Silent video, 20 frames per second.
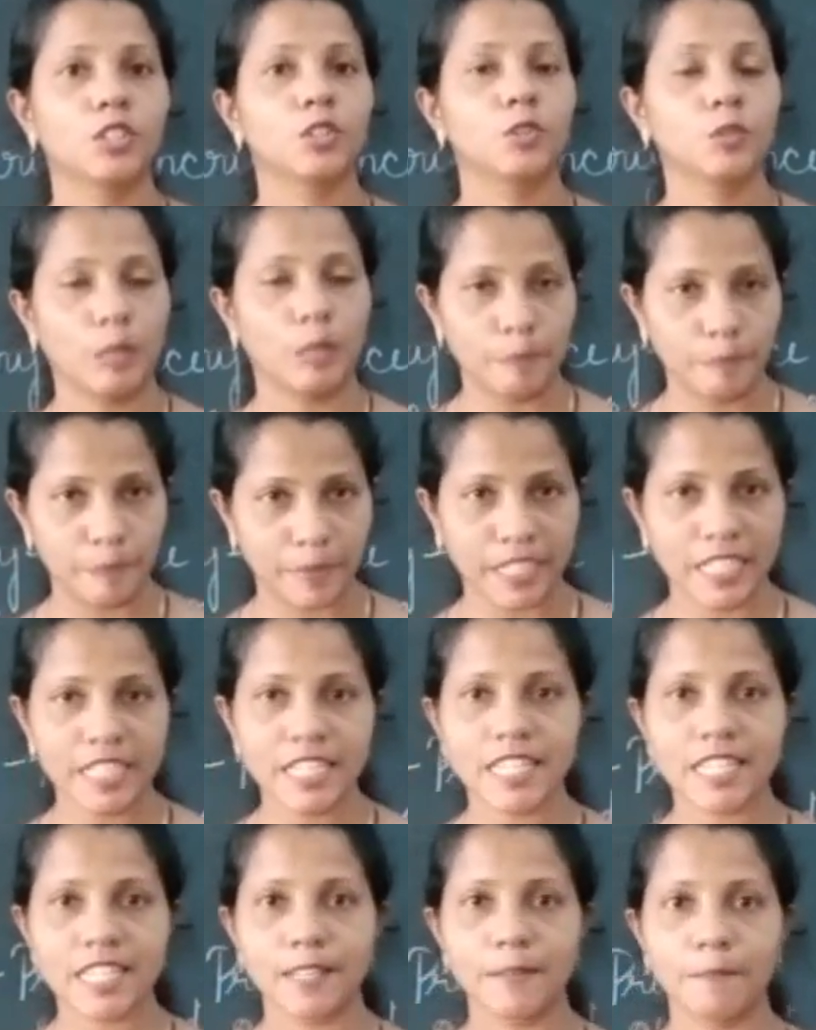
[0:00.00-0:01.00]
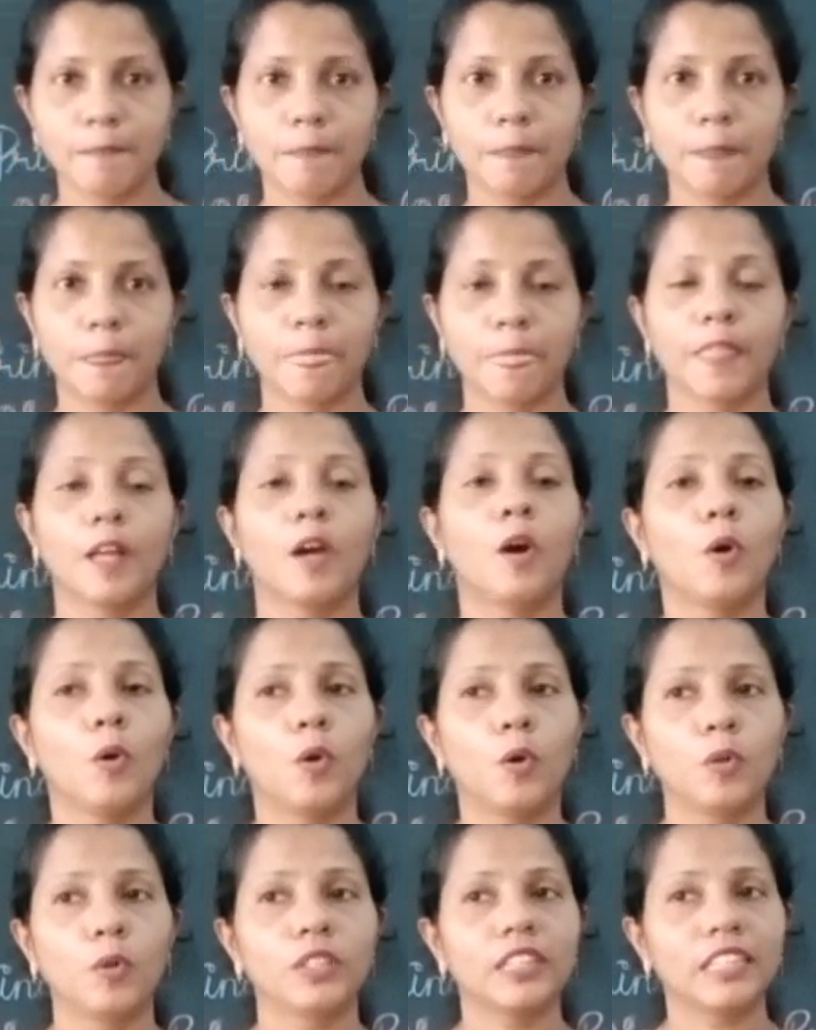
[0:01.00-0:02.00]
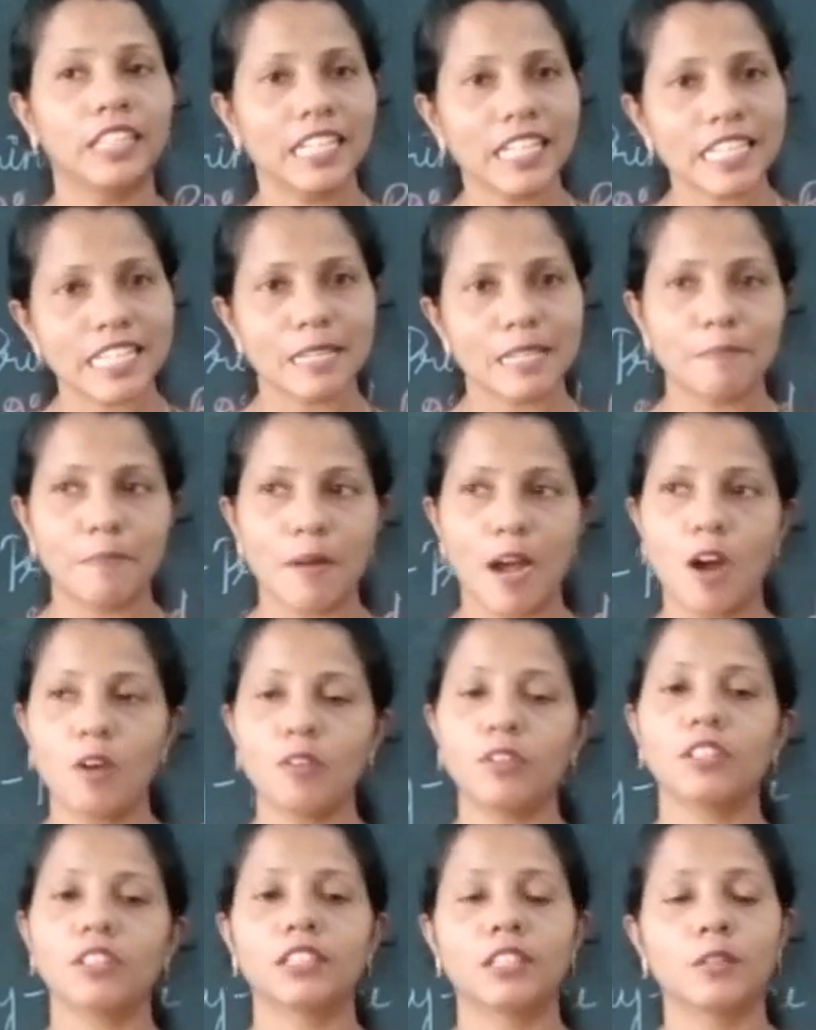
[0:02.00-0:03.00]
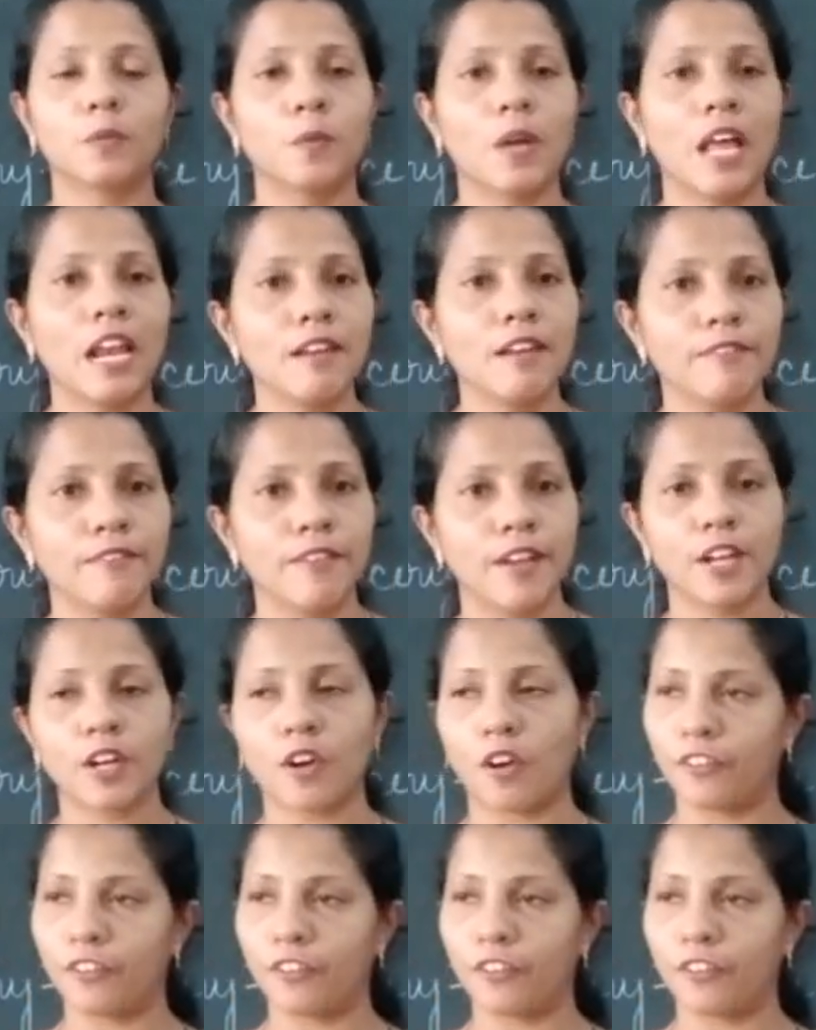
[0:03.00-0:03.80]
to a prince who thinks about the welfare